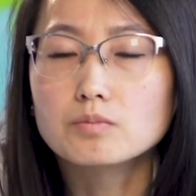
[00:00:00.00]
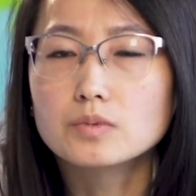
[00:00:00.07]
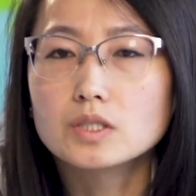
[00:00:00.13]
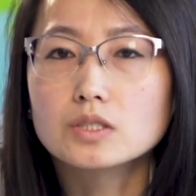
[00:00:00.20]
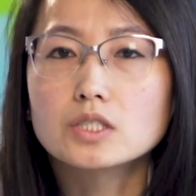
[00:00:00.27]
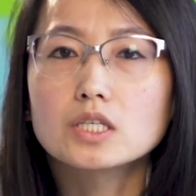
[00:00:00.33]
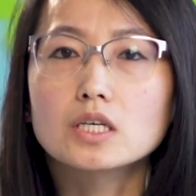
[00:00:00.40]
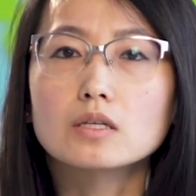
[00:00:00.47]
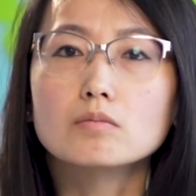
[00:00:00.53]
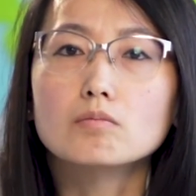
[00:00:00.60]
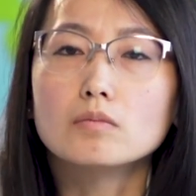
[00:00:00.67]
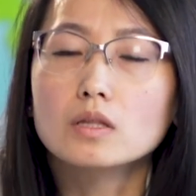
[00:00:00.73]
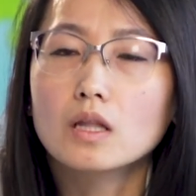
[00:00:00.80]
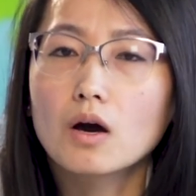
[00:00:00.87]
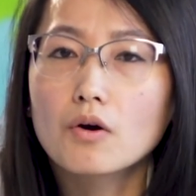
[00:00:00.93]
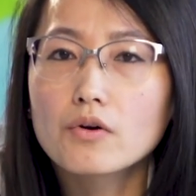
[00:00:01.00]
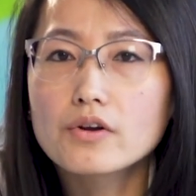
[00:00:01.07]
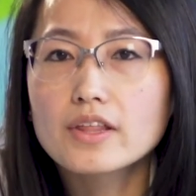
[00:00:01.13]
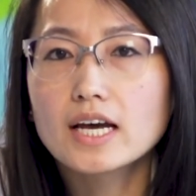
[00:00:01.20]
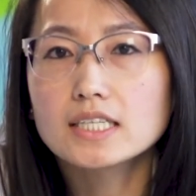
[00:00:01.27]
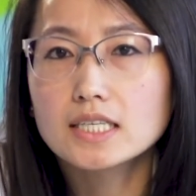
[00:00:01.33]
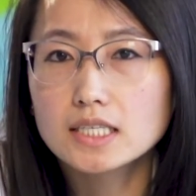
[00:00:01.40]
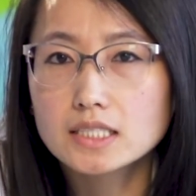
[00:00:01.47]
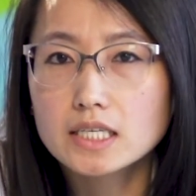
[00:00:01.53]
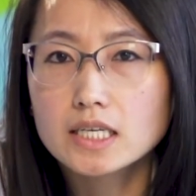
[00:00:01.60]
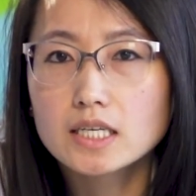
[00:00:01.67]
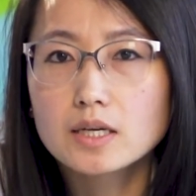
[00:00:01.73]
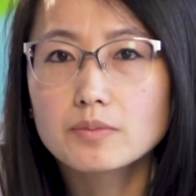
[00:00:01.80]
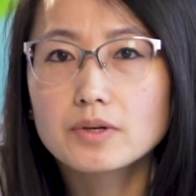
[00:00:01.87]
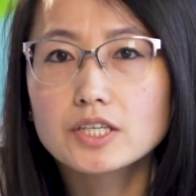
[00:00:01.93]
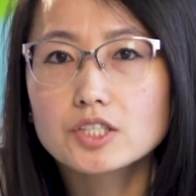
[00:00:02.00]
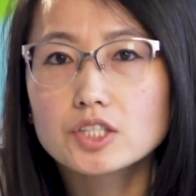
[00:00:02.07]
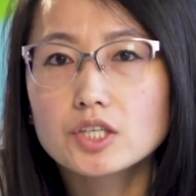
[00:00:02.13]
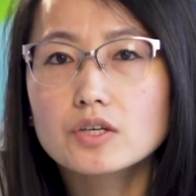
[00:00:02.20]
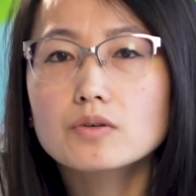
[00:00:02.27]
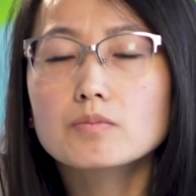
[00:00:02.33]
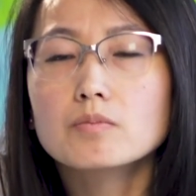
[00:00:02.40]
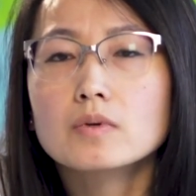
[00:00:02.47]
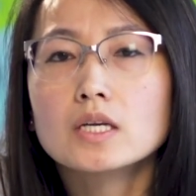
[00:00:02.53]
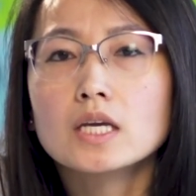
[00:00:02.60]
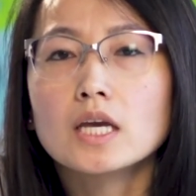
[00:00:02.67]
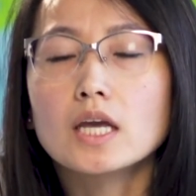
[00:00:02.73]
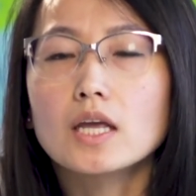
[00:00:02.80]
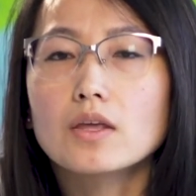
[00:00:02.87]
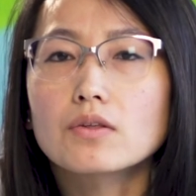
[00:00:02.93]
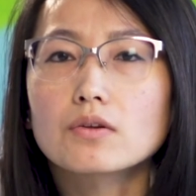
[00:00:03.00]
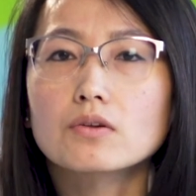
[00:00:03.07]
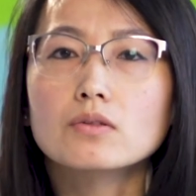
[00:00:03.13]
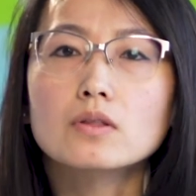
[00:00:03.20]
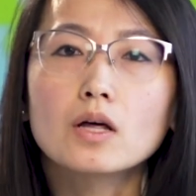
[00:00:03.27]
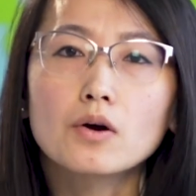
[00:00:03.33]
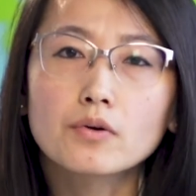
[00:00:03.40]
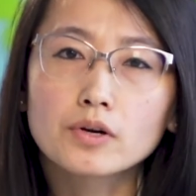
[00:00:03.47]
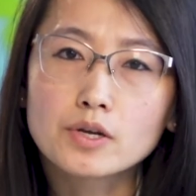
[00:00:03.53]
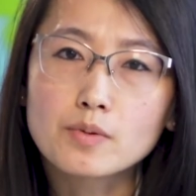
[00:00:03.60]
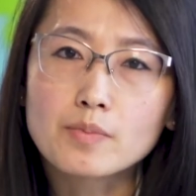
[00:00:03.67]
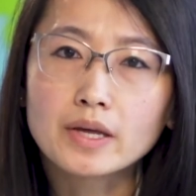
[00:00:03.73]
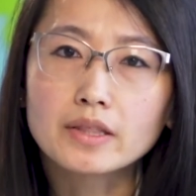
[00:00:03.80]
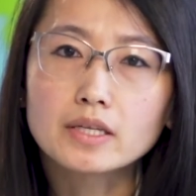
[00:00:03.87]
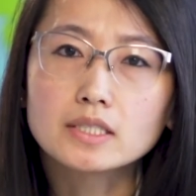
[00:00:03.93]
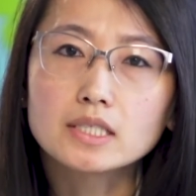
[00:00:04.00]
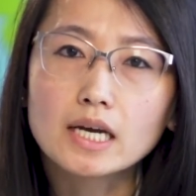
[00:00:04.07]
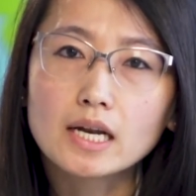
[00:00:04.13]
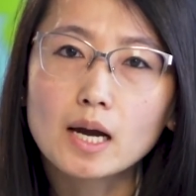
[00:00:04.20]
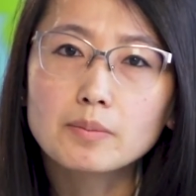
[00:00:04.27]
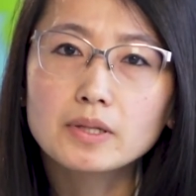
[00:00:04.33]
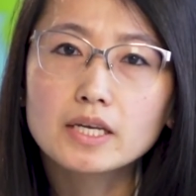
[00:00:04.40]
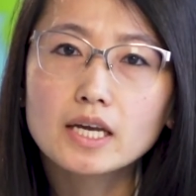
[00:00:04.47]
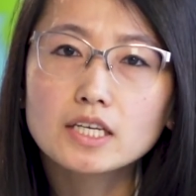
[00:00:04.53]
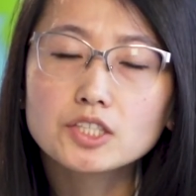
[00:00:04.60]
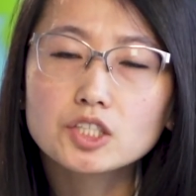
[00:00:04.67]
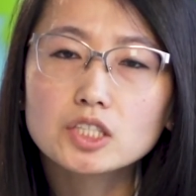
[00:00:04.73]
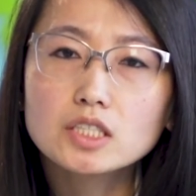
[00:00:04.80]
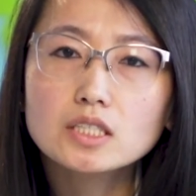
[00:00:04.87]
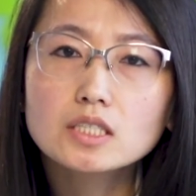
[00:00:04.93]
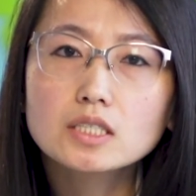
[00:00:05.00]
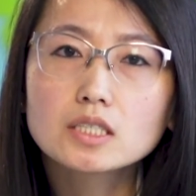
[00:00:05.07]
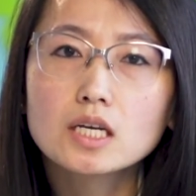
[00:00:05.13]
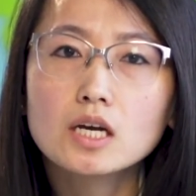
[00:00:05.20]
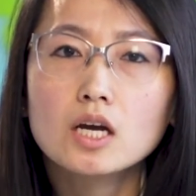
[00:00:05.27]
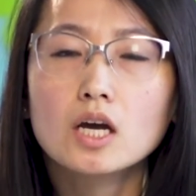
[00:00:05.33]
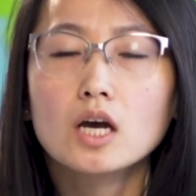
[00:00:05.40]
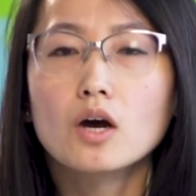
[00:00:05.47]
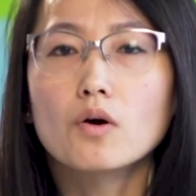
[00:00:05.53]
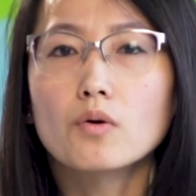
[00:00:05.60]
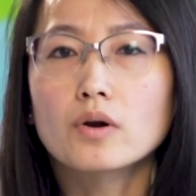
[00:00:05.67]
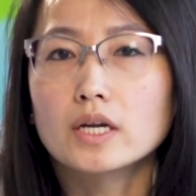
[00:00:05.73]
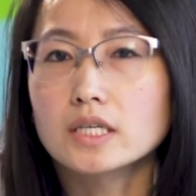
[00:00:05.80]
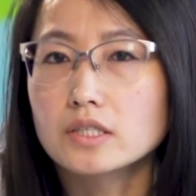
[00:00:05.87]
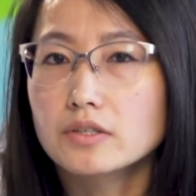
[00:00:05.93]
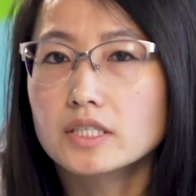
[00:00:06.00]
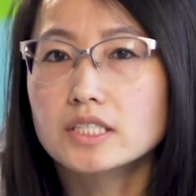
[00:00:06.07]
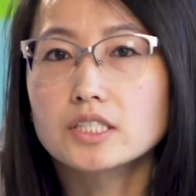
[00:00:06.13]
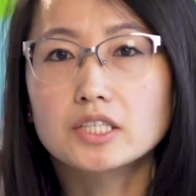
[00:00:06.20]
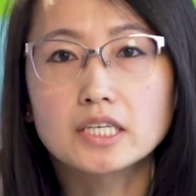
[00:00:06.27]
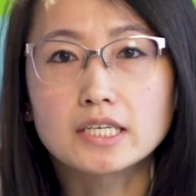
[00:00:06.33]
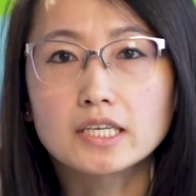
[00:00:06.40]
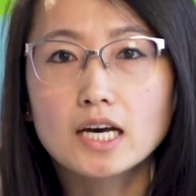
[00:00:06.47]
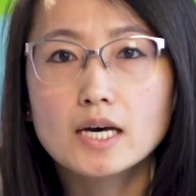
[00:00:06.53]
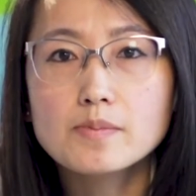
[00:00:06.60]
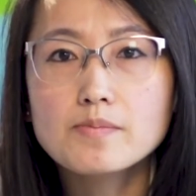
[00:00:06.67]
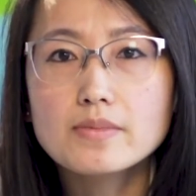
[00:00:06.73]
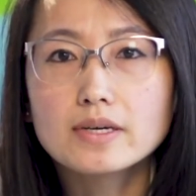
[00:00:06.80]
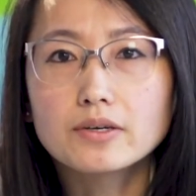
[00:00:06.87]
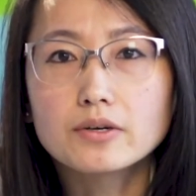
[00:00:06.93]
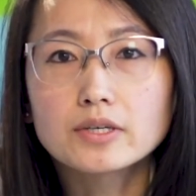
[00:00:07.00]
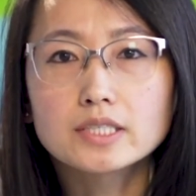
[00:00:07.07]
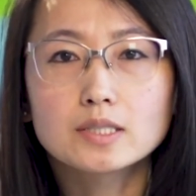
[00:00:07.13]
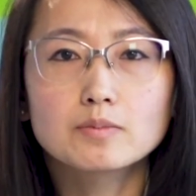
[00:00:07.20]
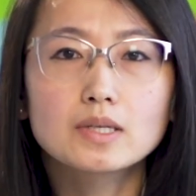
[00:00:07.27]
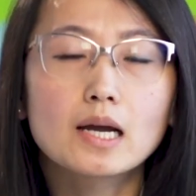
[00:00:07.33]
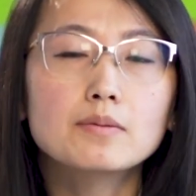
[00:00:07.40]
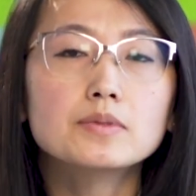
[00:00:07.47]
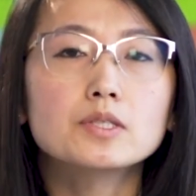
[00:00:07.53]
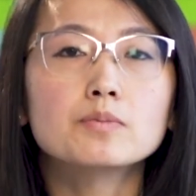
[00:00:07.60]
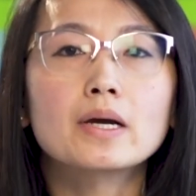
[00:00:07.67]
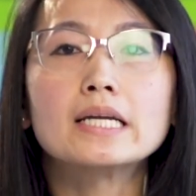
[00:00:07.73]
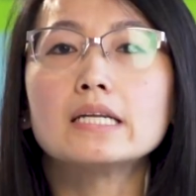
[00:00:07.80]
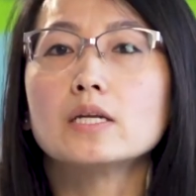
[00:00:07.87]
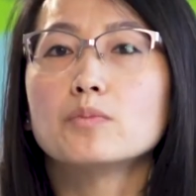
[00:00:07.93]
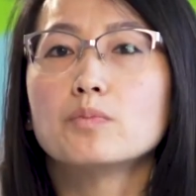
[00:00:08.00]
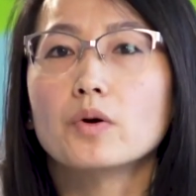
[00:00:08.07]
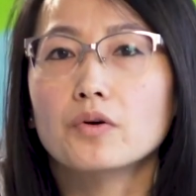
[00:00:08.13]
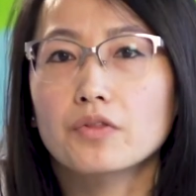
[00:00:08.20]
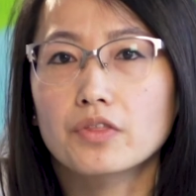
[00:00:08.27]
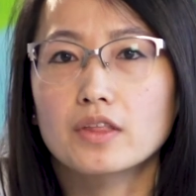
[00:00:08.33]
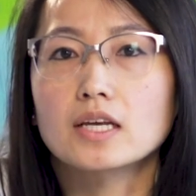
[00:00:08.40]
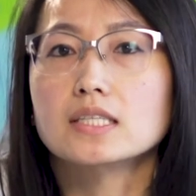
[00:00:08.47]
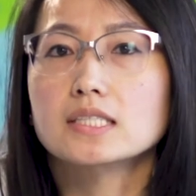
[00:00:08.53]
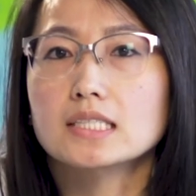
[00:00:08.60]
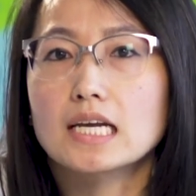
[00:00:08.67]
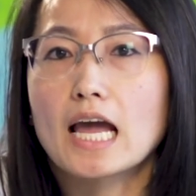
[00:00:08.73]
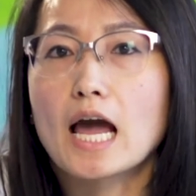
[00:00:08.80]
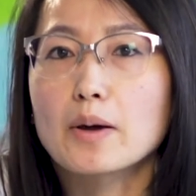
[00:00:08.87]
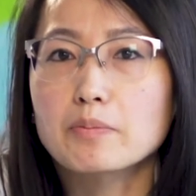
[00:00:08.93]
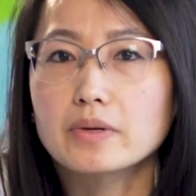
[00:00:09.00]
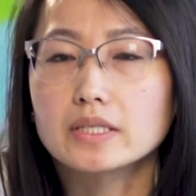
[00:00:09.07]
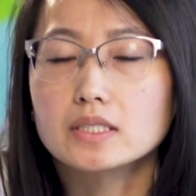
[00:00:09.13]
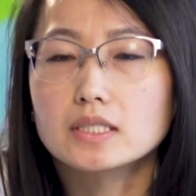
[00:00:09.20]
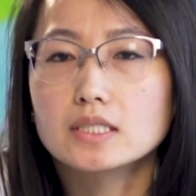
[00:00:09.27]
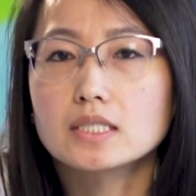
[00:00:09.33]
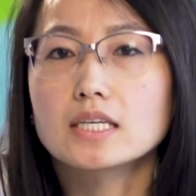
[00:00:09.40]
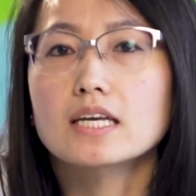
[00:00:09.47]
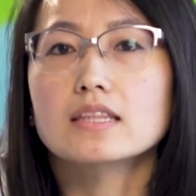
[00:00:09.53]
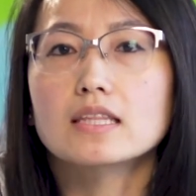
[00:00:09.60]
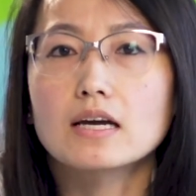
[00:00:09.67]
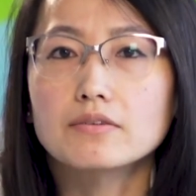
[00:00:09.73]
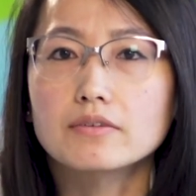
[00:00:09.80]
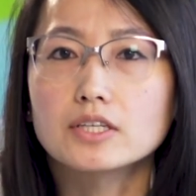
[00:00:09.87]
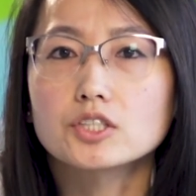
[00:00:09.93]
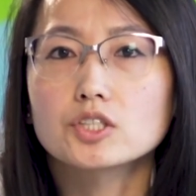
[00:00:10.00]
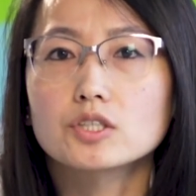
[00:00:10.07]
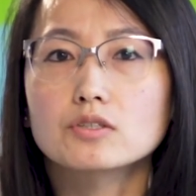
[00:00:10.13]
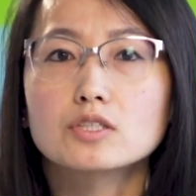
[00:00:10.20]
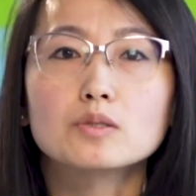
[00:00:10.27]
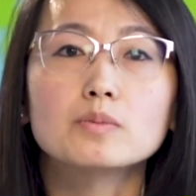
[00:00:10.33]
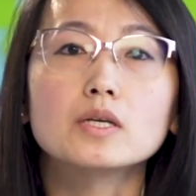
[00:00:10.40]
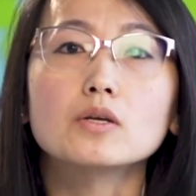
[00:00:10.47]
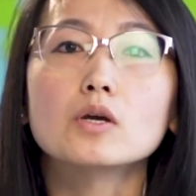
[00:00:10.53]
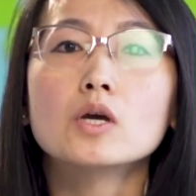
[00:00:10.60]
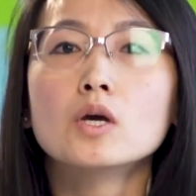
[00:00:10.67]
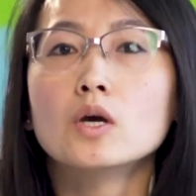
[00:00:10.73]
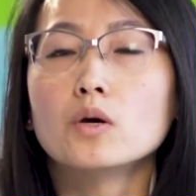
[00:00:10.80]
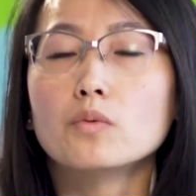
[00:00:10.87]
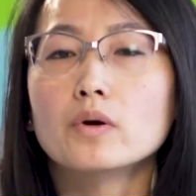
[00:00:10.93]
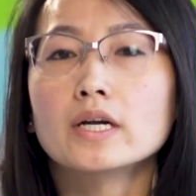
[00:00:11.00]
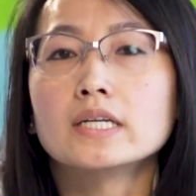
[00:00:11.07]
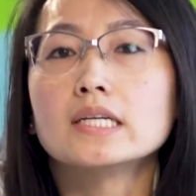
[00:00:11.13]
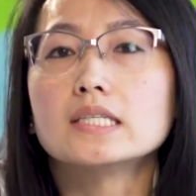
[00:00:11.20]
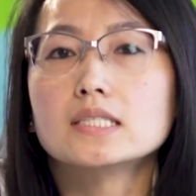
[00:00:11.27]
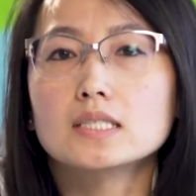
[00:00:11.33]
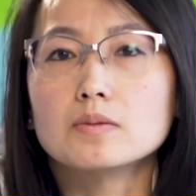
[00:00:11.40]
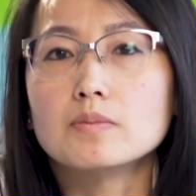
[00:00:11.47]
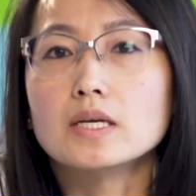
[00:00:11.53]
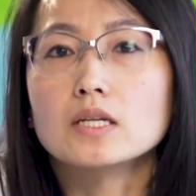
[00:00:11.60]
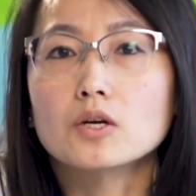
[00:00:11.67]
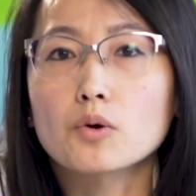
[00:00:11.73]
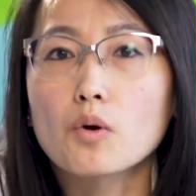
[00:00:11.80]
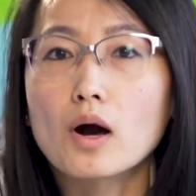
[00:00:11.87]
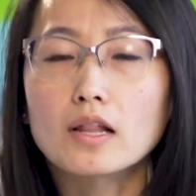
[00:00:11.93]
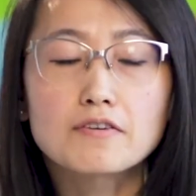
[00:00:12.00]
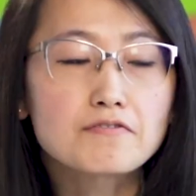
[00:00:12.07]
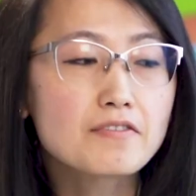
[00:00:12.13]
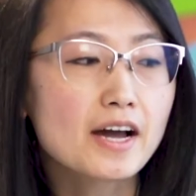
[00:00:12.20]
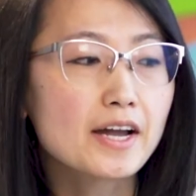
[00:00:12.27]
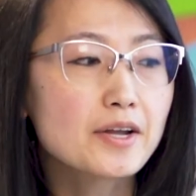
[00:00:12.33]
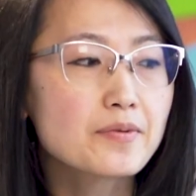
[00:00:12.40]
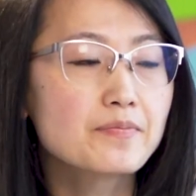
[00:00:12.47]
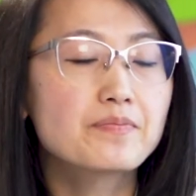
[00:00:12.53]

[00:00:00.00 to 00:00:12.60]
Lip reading: So to lower that debt to income ratio, either lower your monthly debt obligations or increase your income, or sometimes you might need both things to happen to get that ratio to be where it needs to be to qualify.